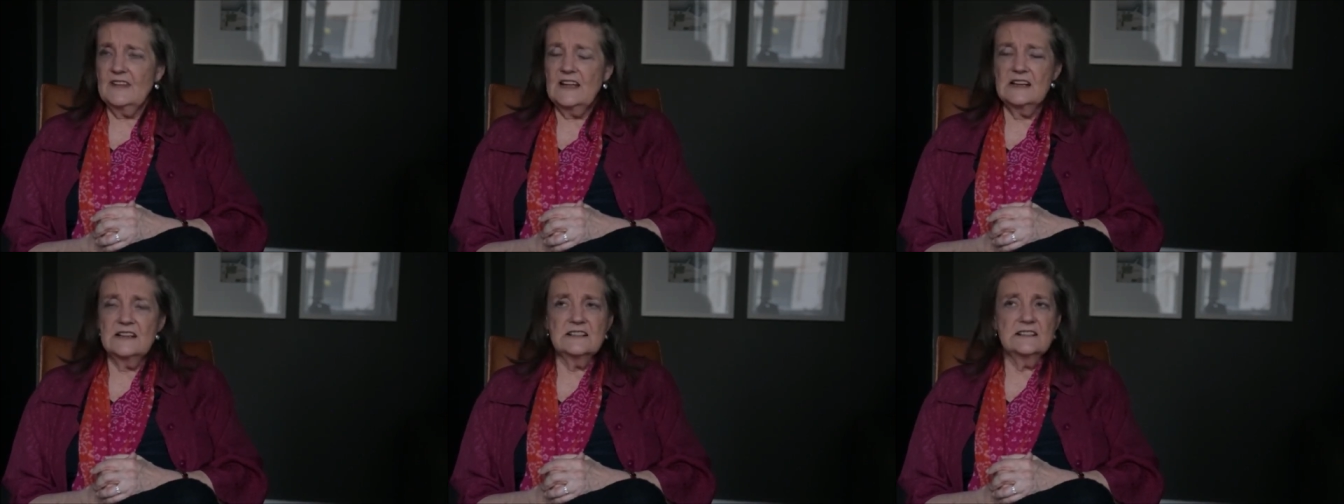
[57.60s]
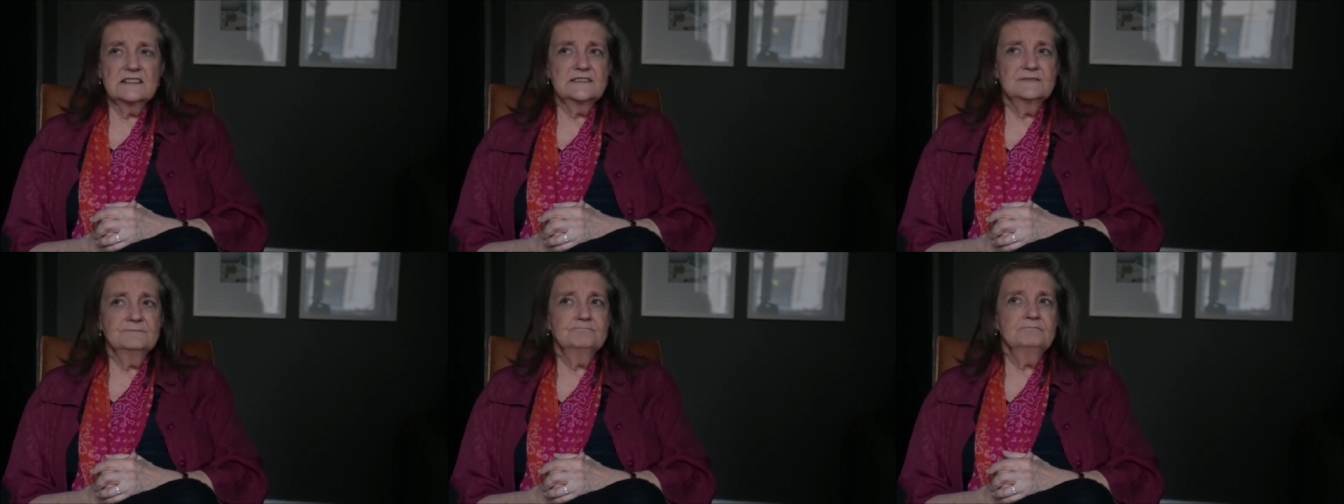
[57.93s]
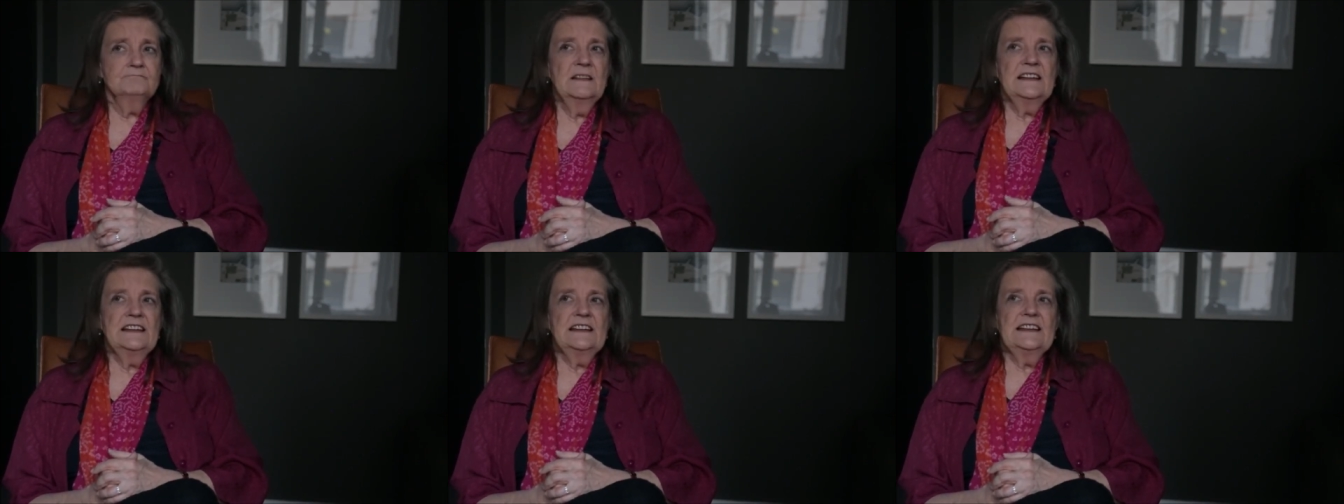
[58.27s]

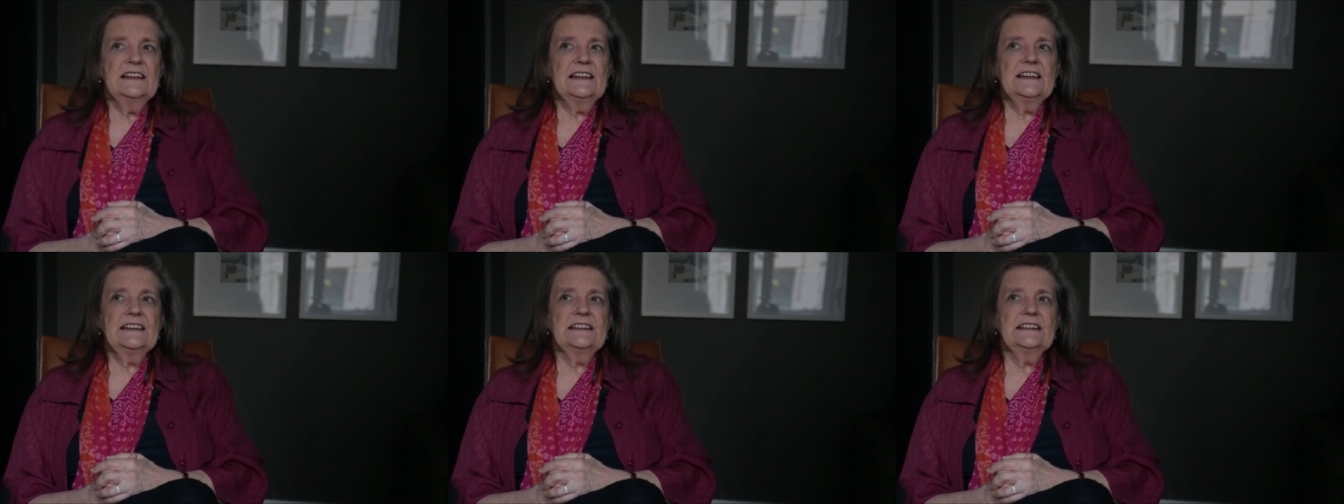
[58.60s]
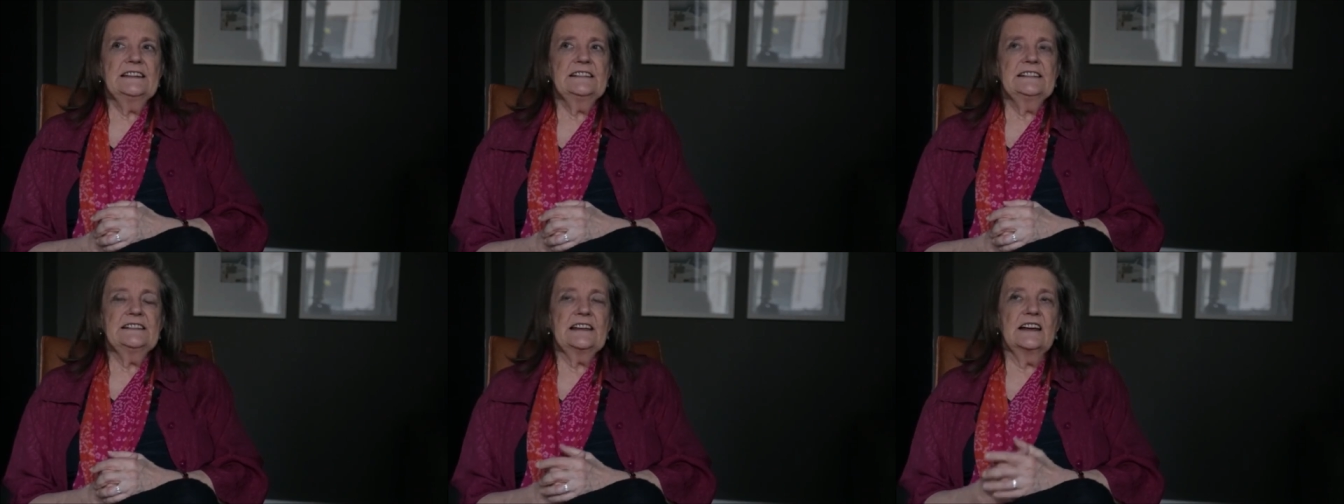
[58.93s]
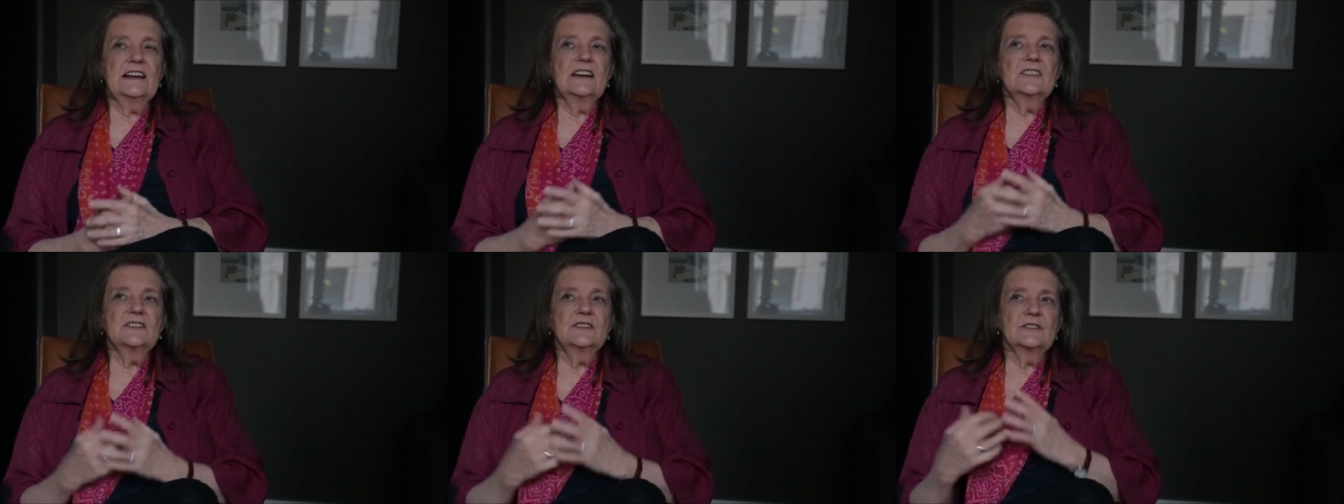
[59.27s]
um, and
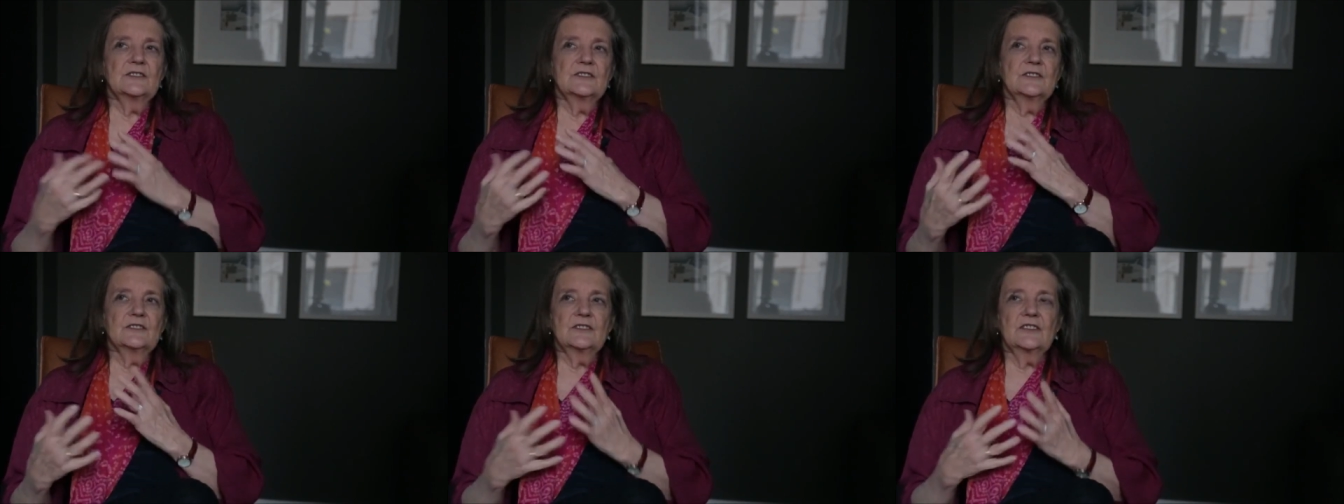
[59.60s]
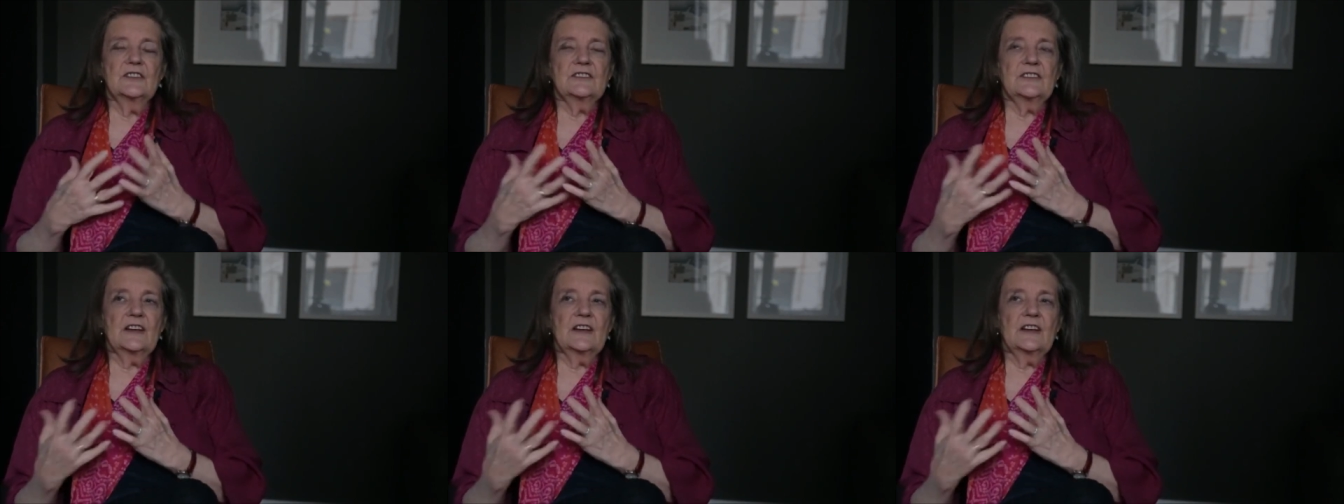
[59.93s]
other